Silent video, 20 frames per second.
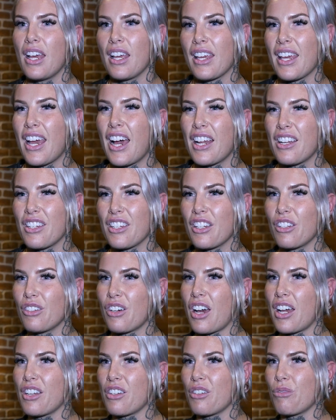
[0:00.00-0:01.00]
yeah,
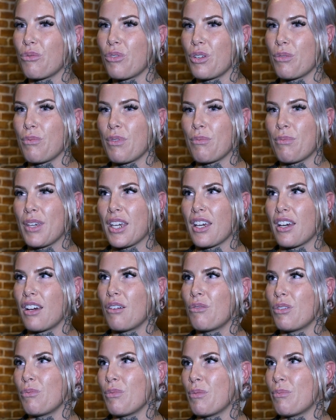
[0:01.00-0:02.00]
I don't want to be bigger. I
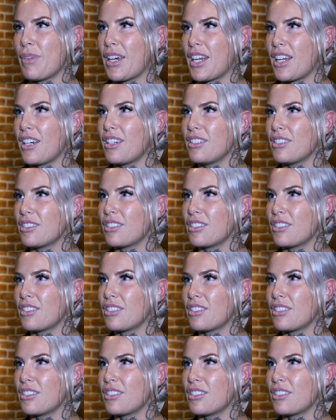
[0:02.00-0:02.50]
want to be better.